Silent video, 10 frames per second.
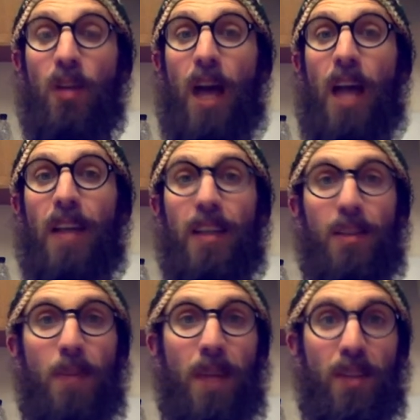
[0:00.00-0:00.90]
I like to
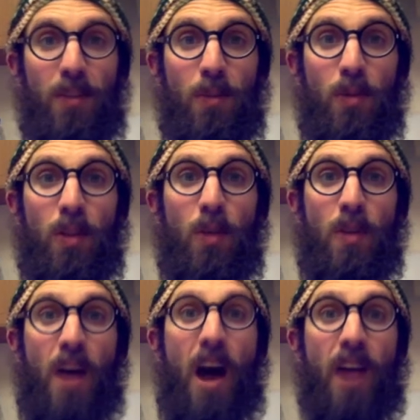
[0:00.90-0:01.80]
make a smoothie
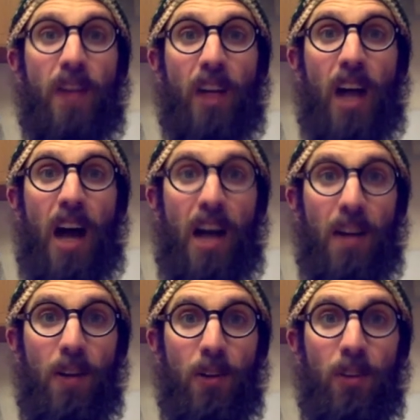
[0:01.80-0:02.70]
with
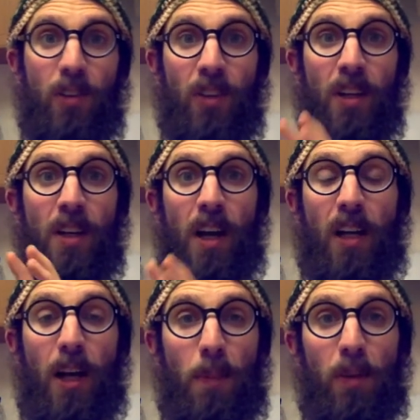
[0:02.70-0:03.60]
avocados,
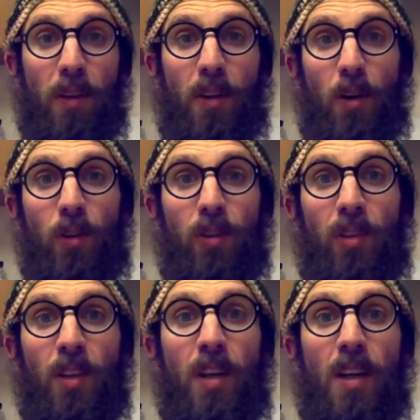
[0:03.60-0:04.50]
a couple of
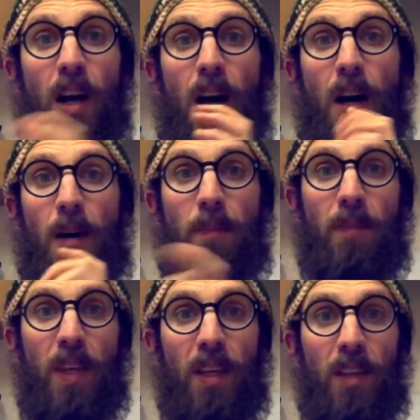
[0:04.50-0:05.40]
those
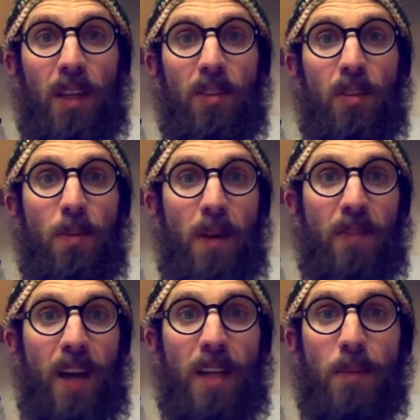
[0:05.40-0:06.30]
into my
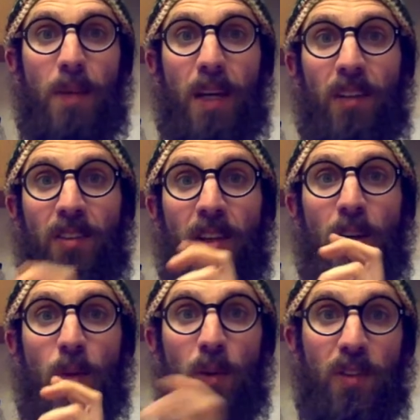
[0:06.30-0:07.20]
Vitamix
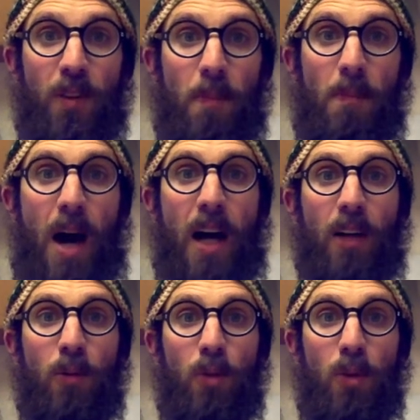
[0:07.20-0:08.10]
with some
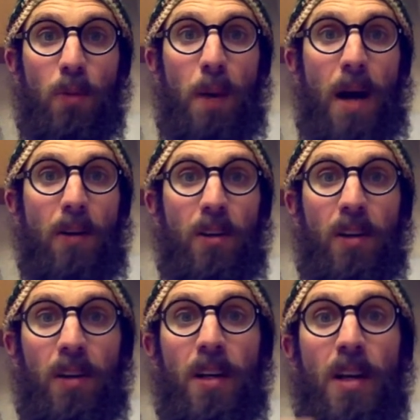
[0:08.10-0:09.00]
maca root
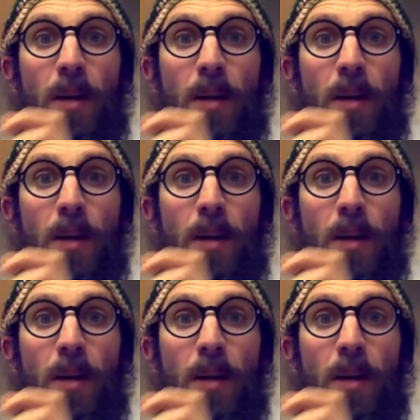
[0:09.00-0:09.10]
powder.